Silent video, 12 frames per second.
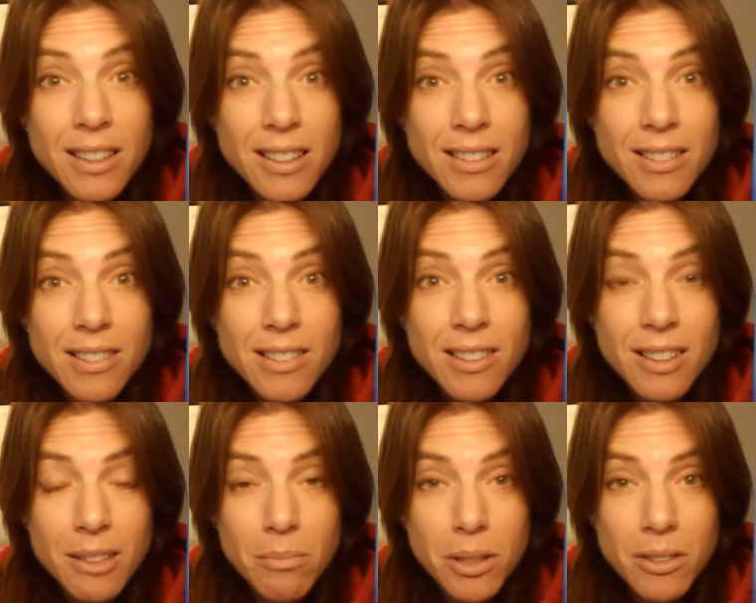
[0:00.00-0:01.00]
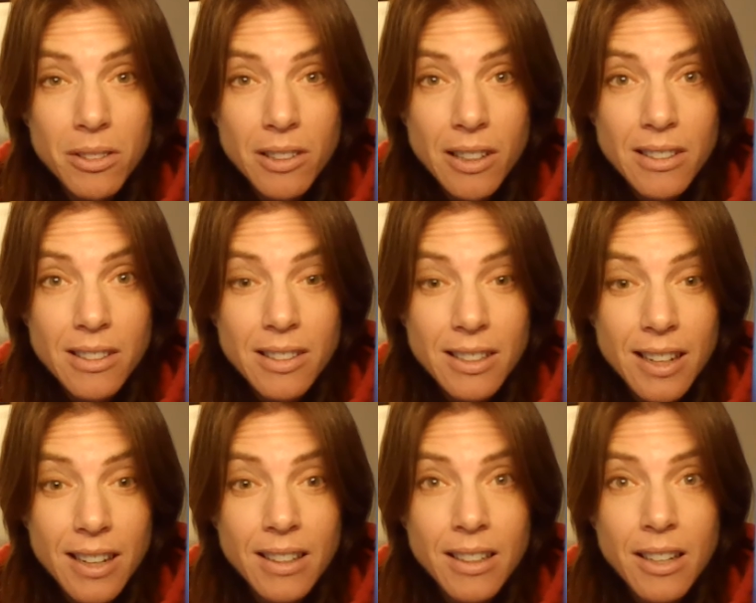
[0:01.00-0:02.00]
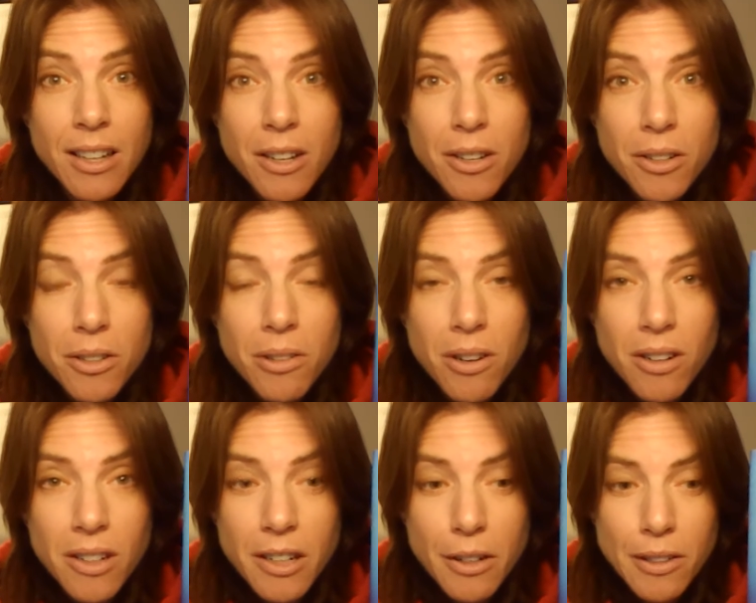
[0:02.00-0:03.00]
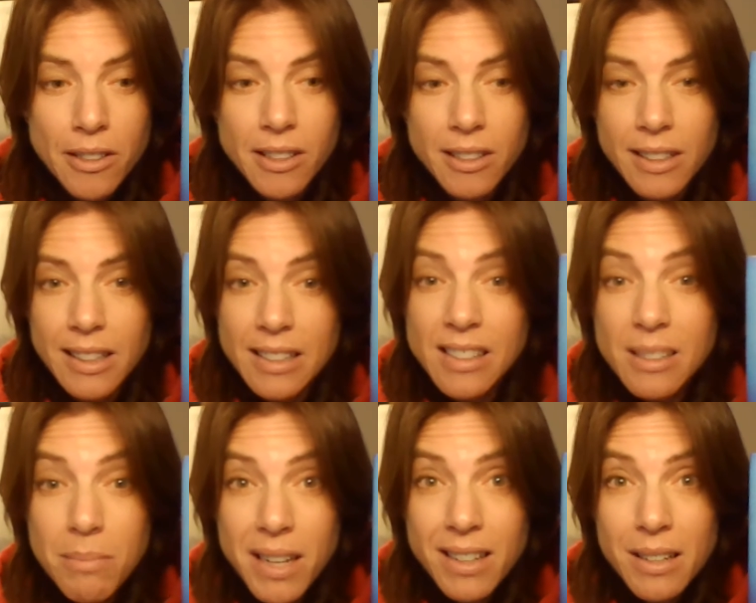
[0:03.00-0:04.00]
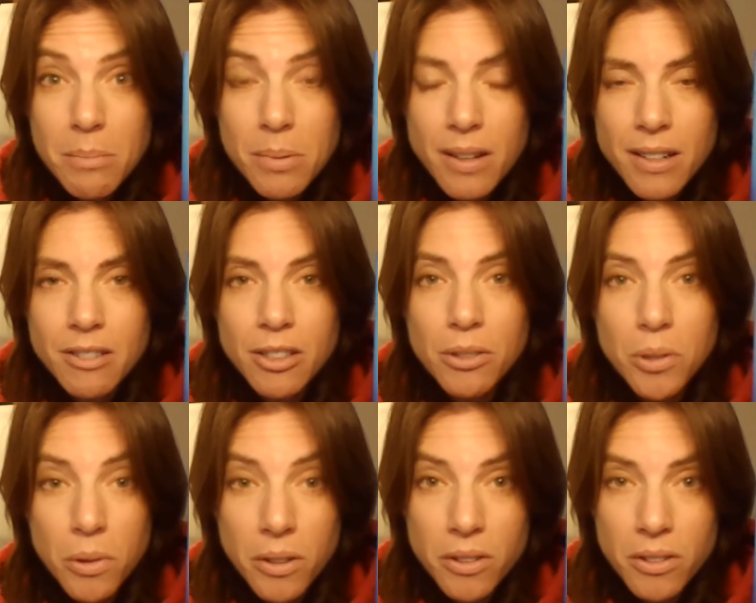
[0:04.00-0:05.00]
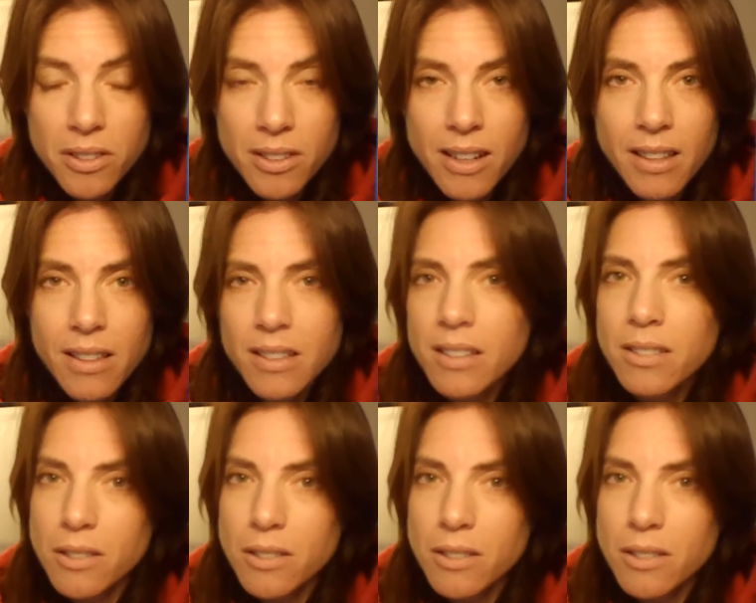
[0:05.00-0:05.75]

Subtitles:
of kids in middle grades today who are increasingly into makeup and tutorials like this.